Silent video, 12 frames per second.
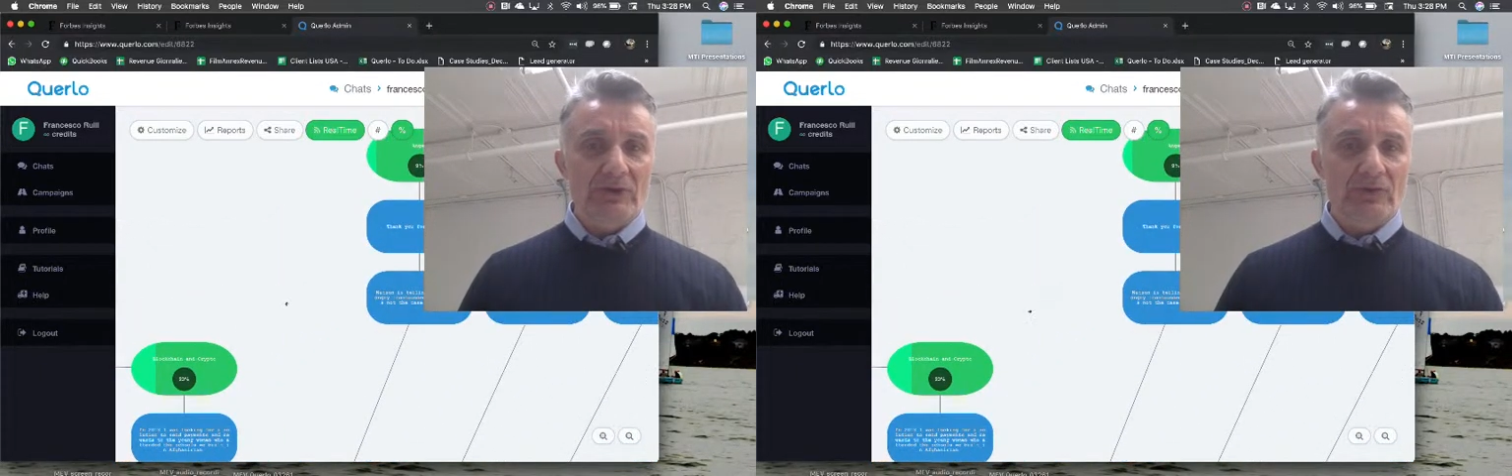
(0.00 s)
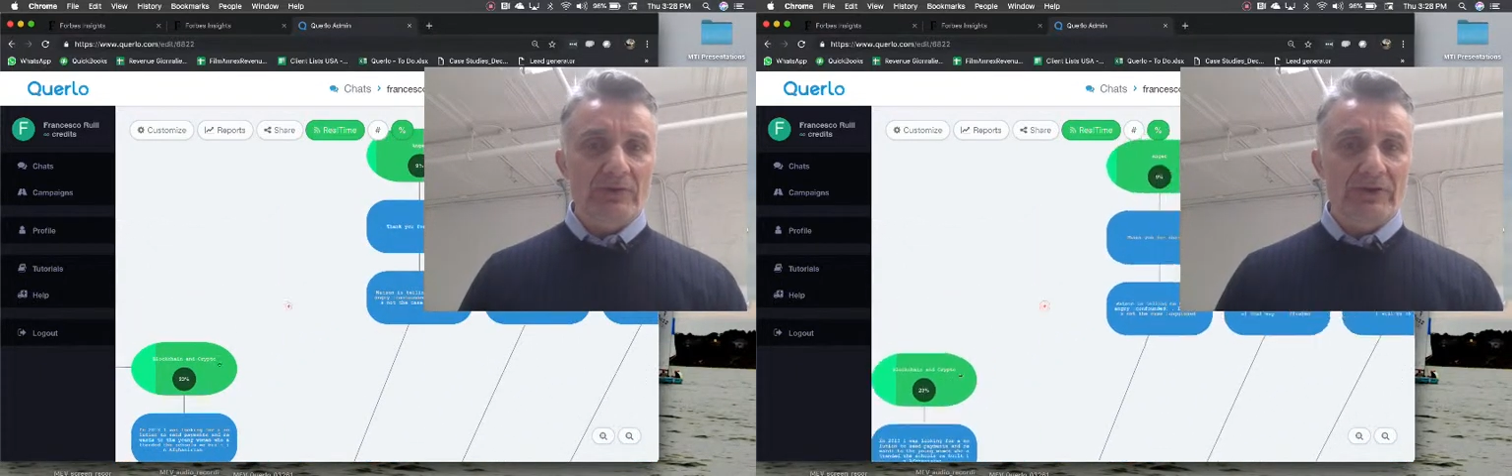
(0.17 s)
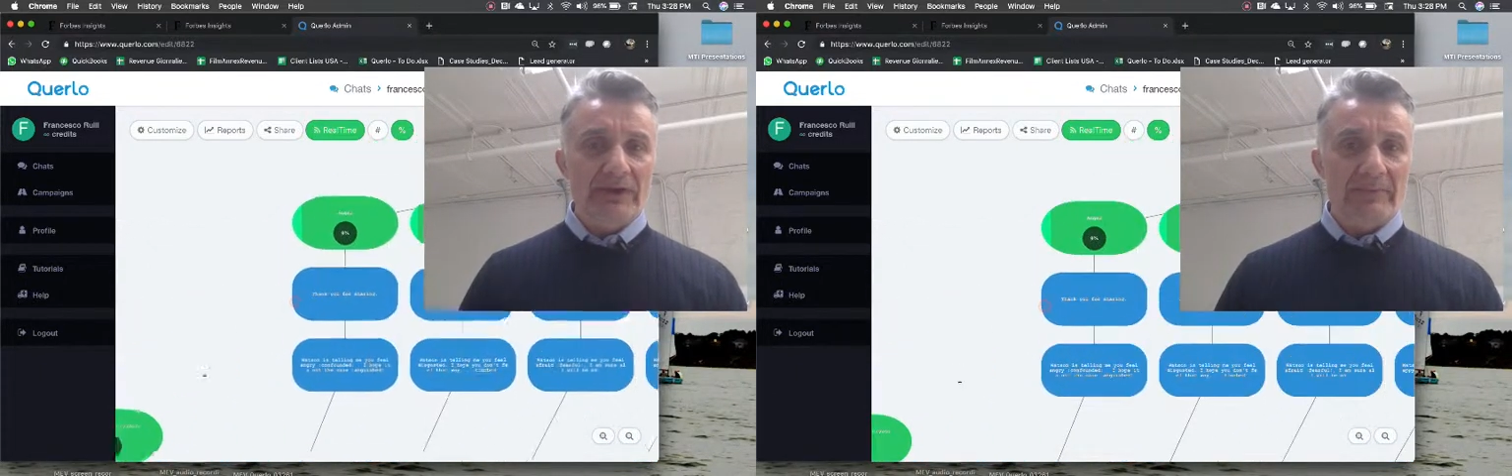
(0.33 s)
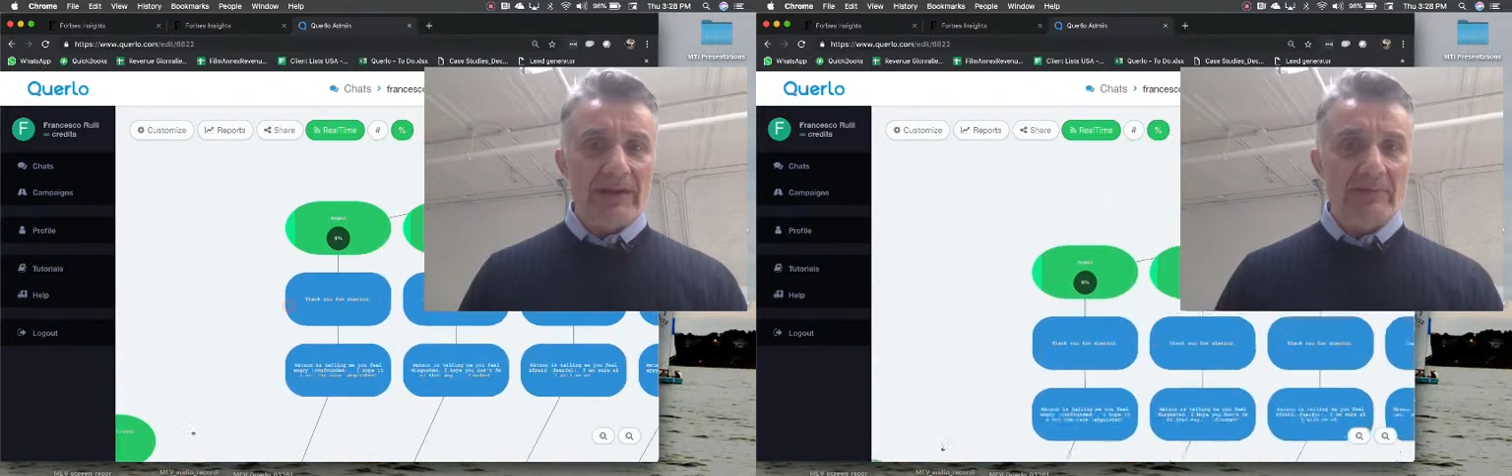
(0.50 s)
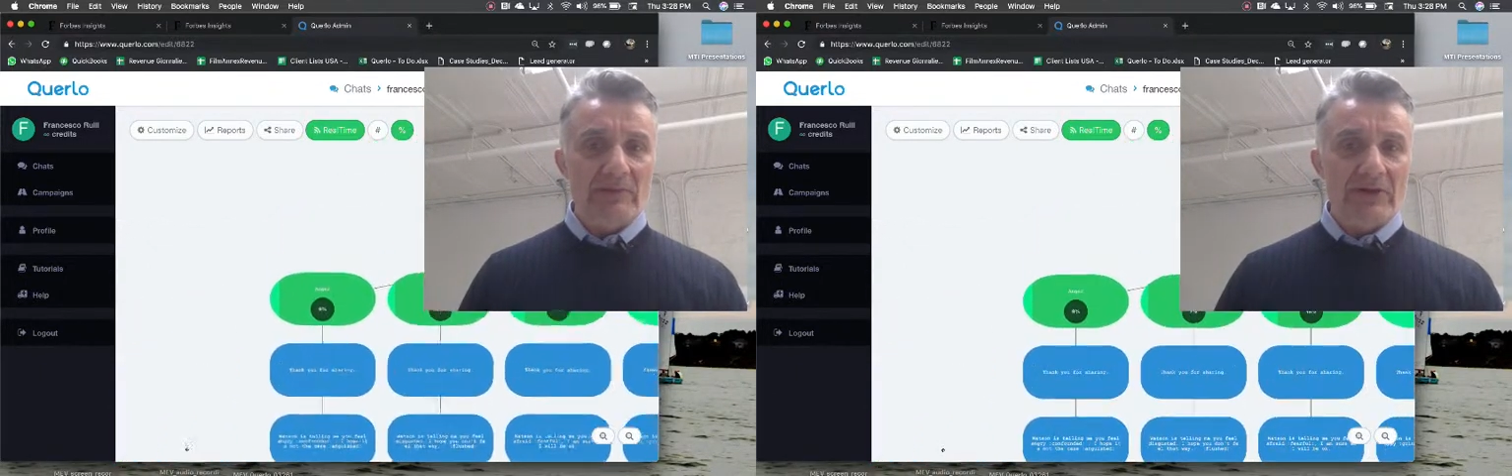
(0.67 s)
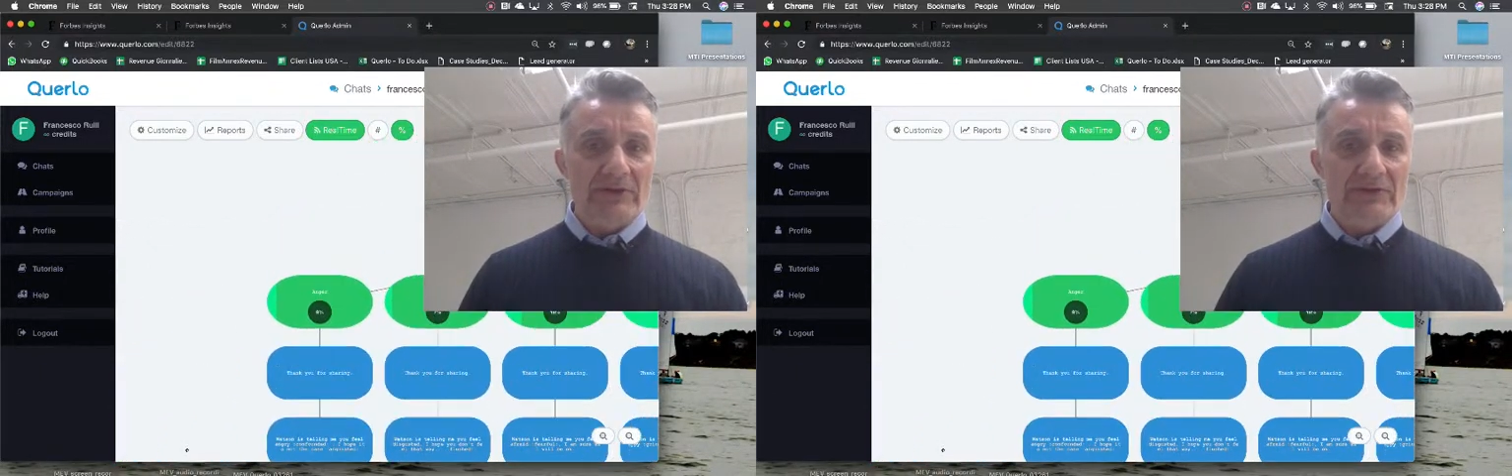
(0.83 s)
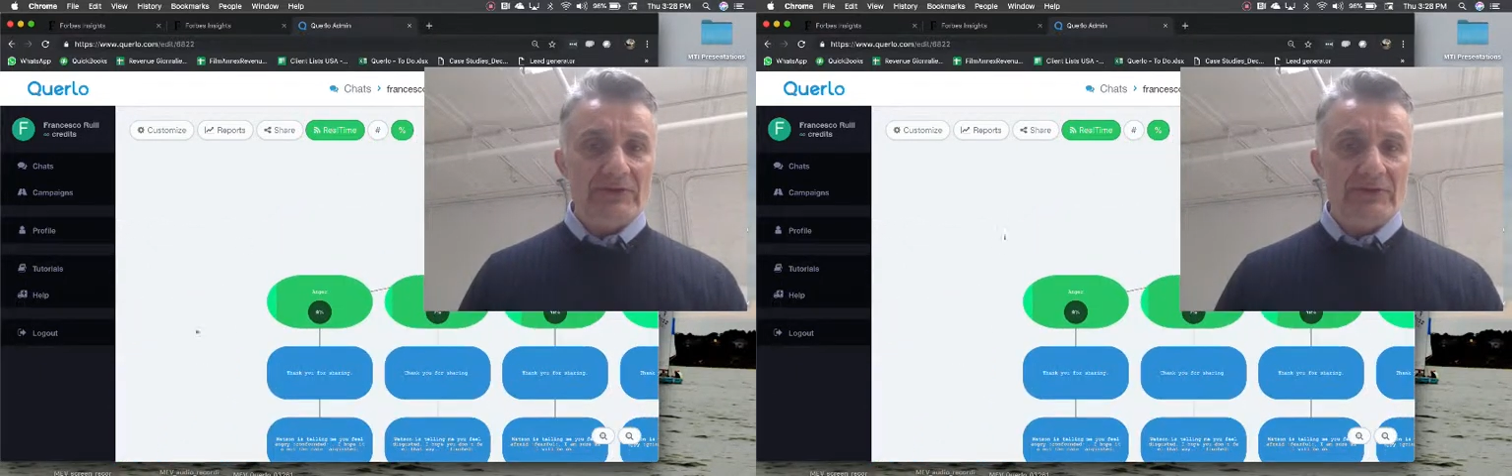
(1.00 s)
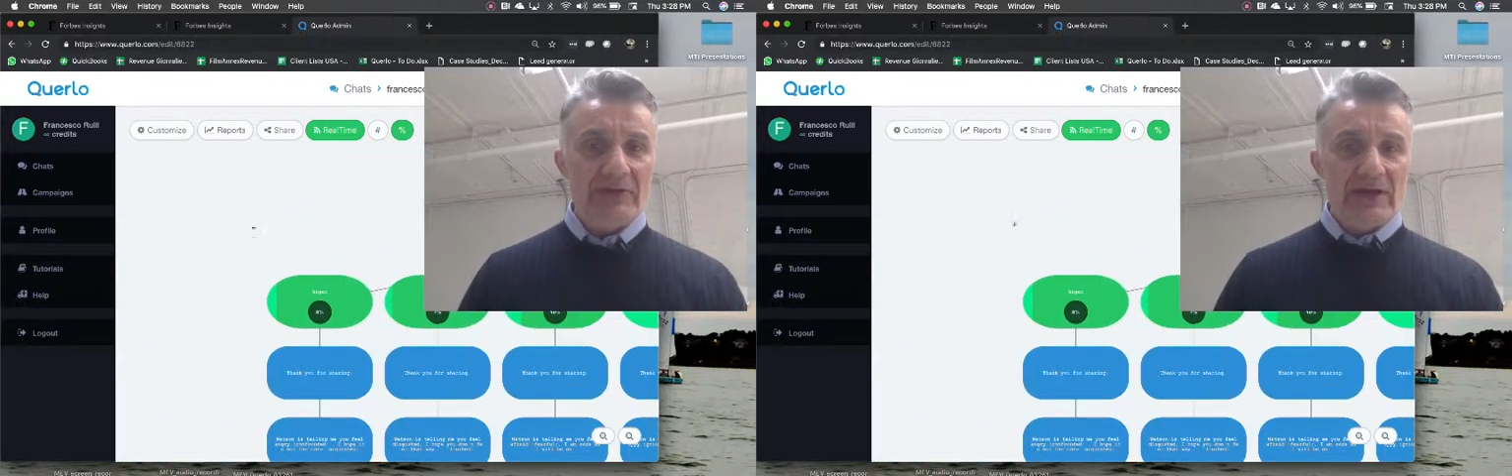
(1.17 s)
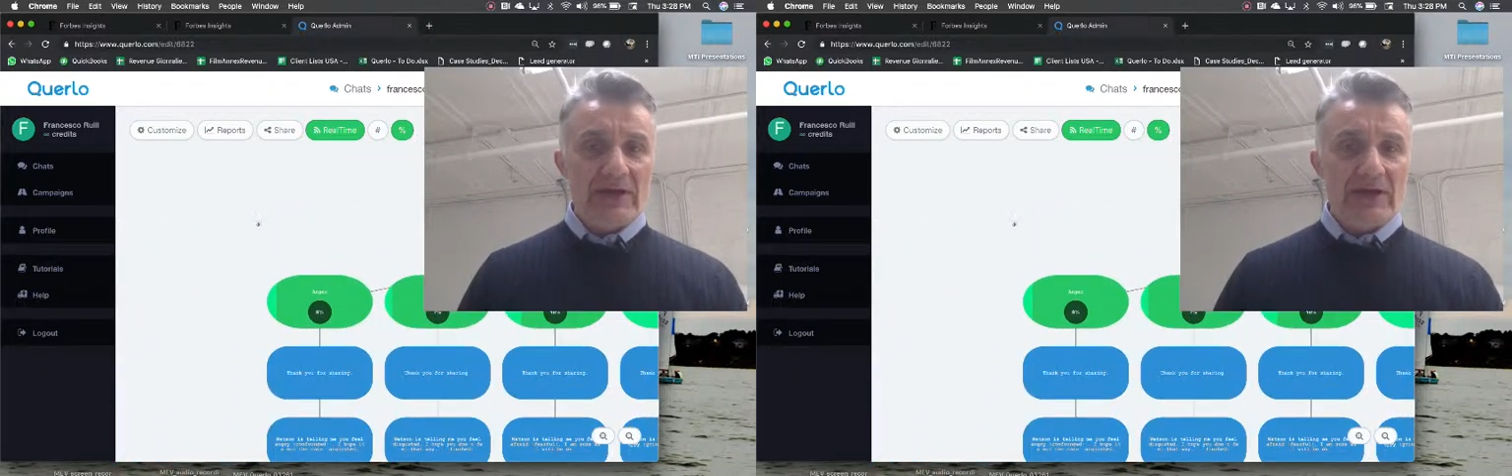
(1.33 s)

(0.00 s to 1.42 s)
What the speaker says: with IBM Watson